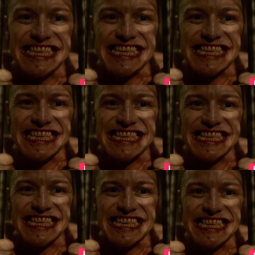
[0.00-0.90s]
or, you
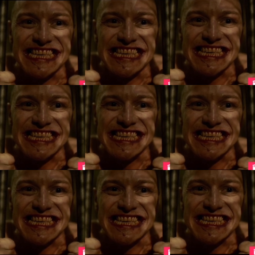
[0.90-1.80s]
know, where all the
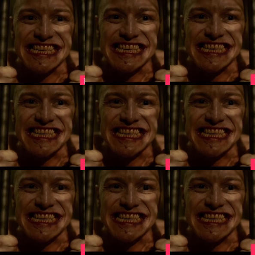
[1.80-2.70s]
girls are and he's just
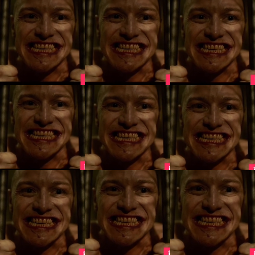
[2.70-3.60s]
killing them left and
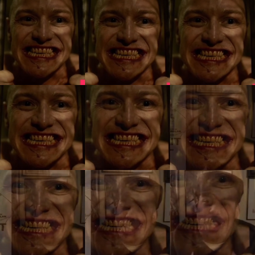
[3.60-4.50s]
right.
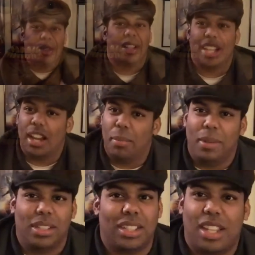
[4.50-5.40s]
Killed the
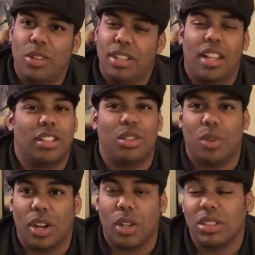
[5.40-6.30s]
therapist. Killed the other two
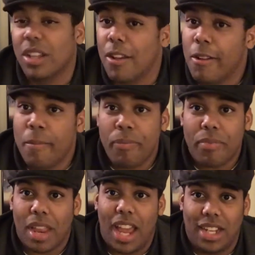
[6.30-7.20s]
girls.
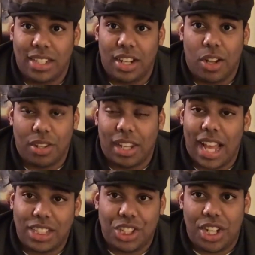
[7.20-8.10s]
And, you know, the
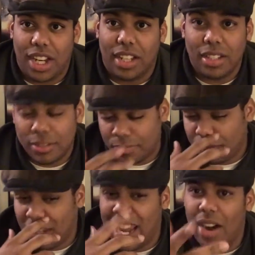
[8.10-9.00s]
last chick
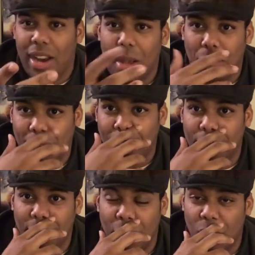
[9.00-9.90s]
Carrie, I believe,
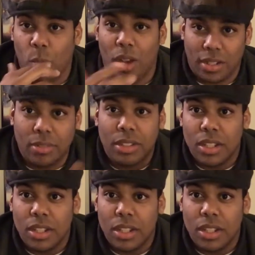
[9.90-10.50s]
you know, the one